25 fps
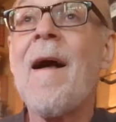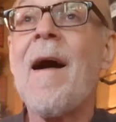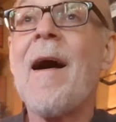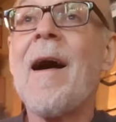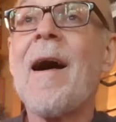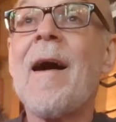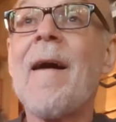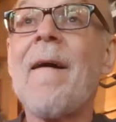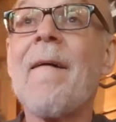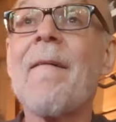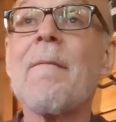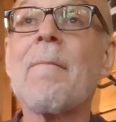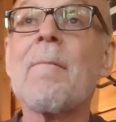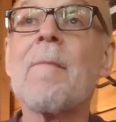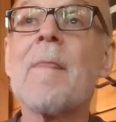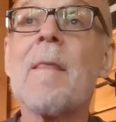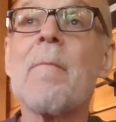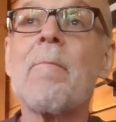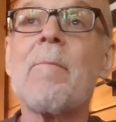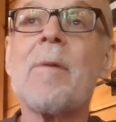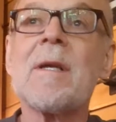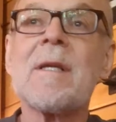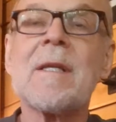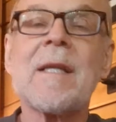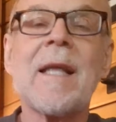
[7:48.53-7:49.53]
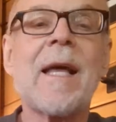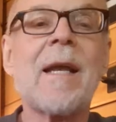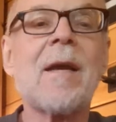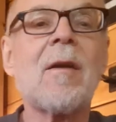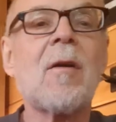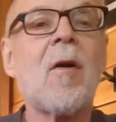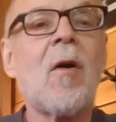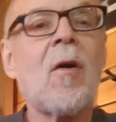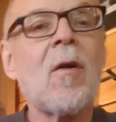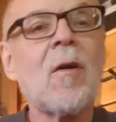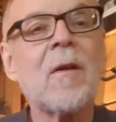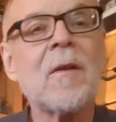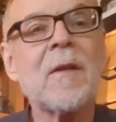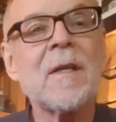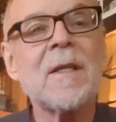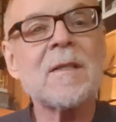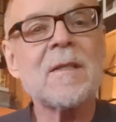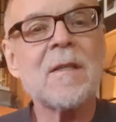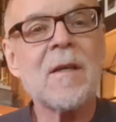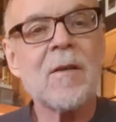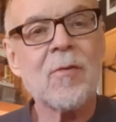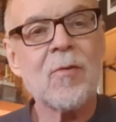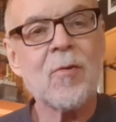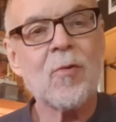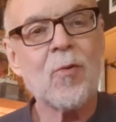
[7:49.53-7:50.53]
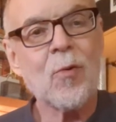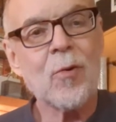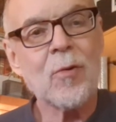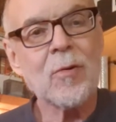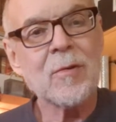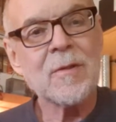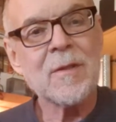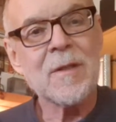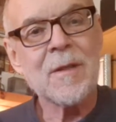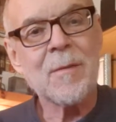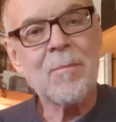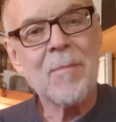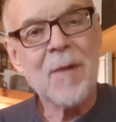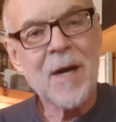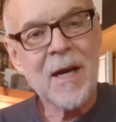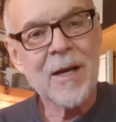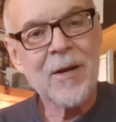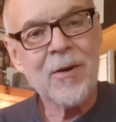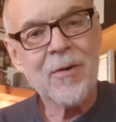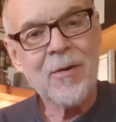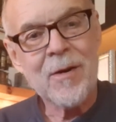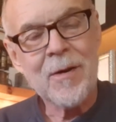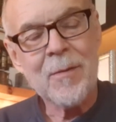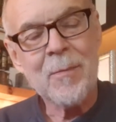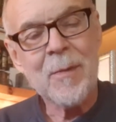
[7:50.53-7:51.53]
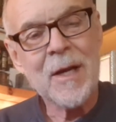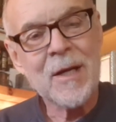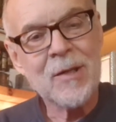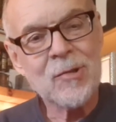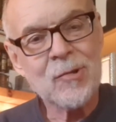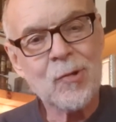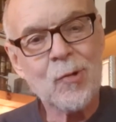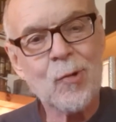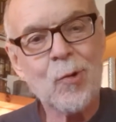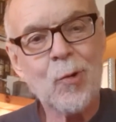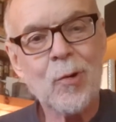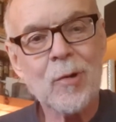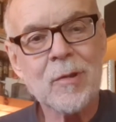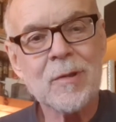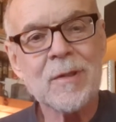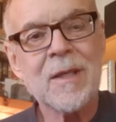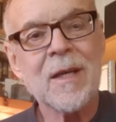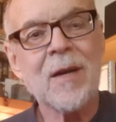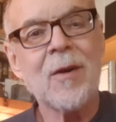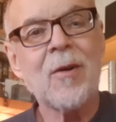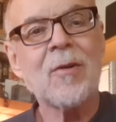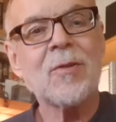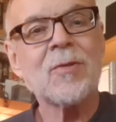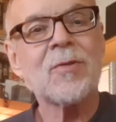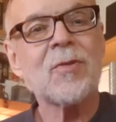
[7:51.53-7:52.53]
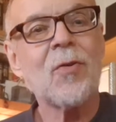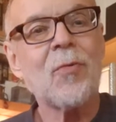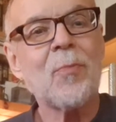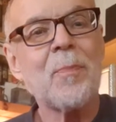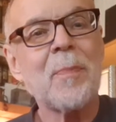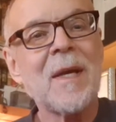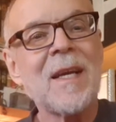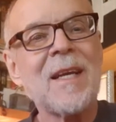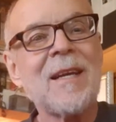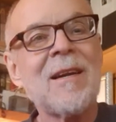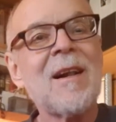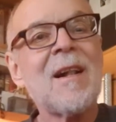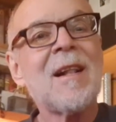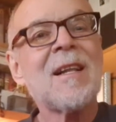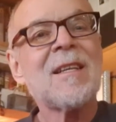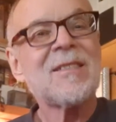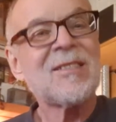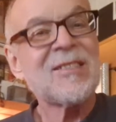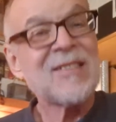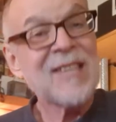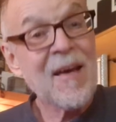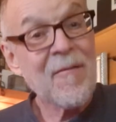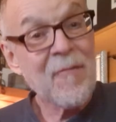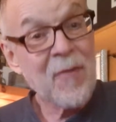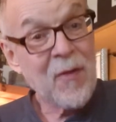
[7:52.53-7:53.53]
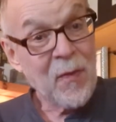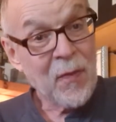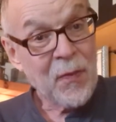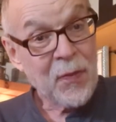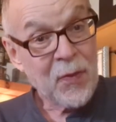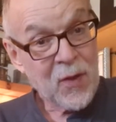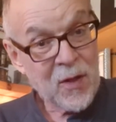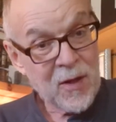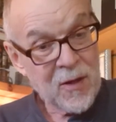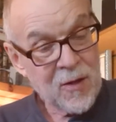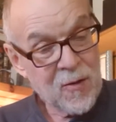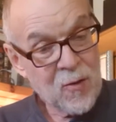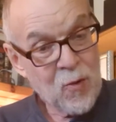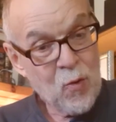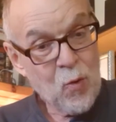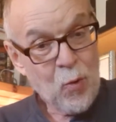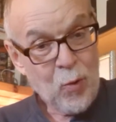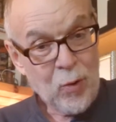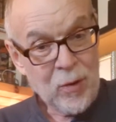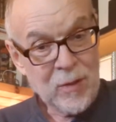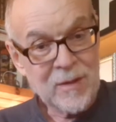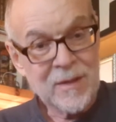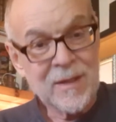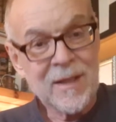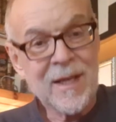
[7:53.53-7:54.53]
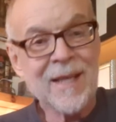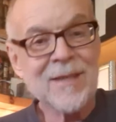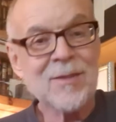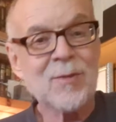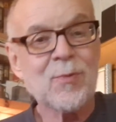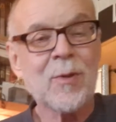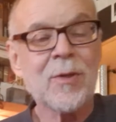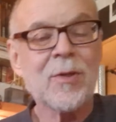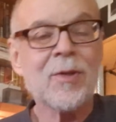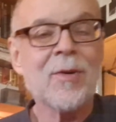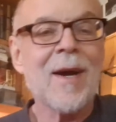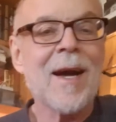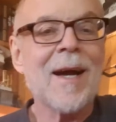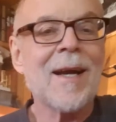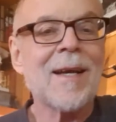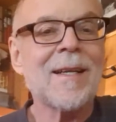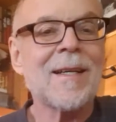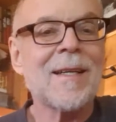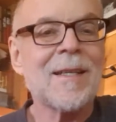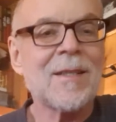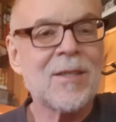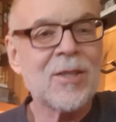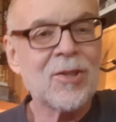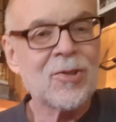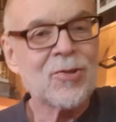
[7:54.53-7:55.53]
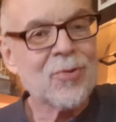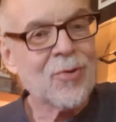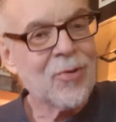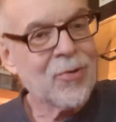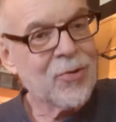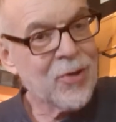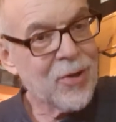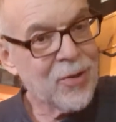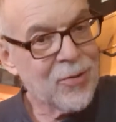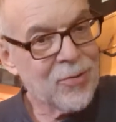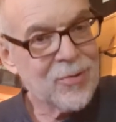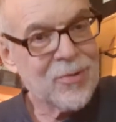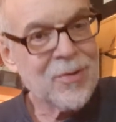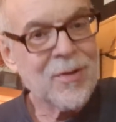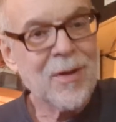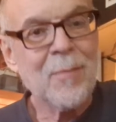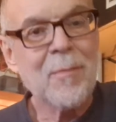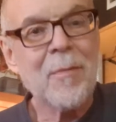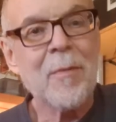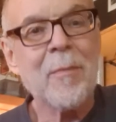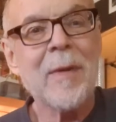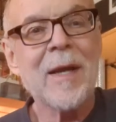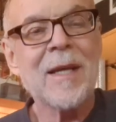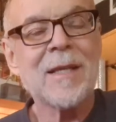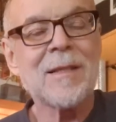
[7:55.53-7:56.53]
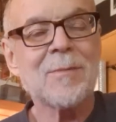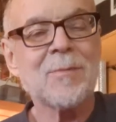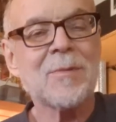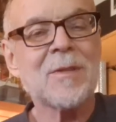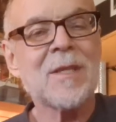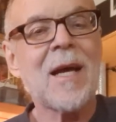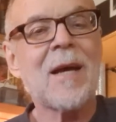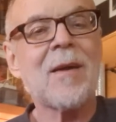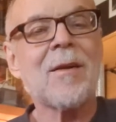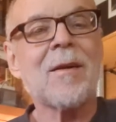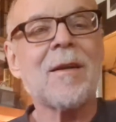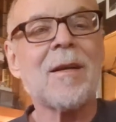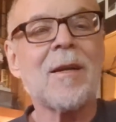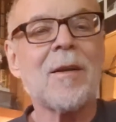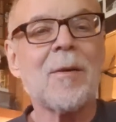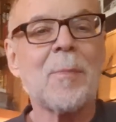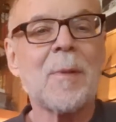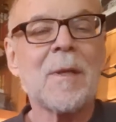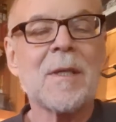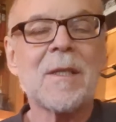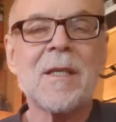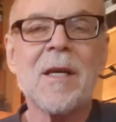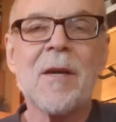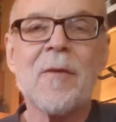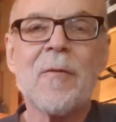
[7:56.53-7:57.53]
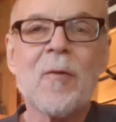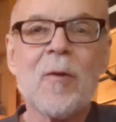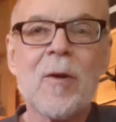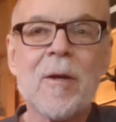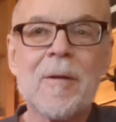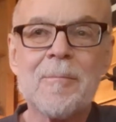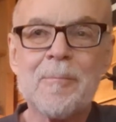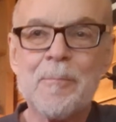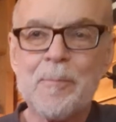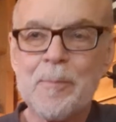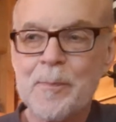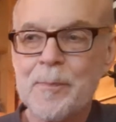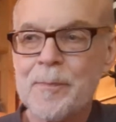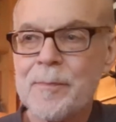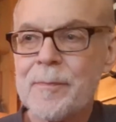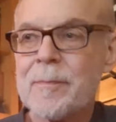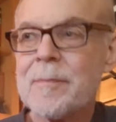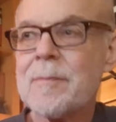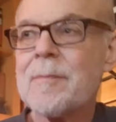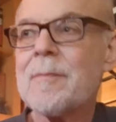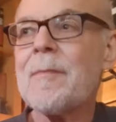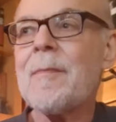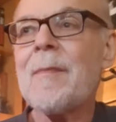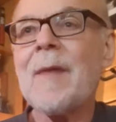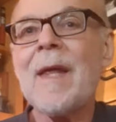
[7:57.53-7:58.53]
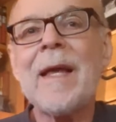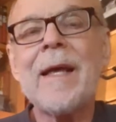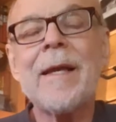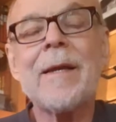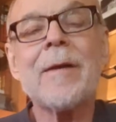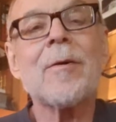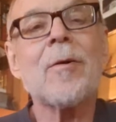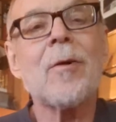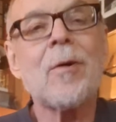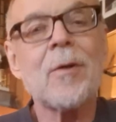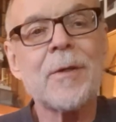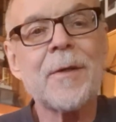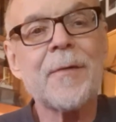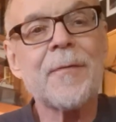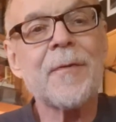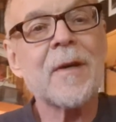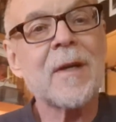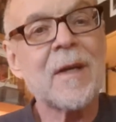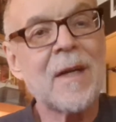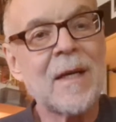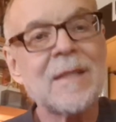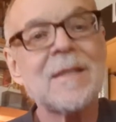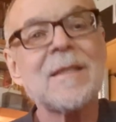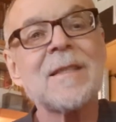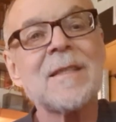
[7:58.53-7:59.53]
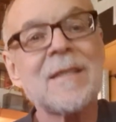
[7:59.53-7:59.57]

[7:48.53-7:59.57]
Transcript: But then all of these other chords, the minor and the major chords, can also be 7th chords. That's when you add an additional note to them and makes them sound a little bit different. And they're all different kinds of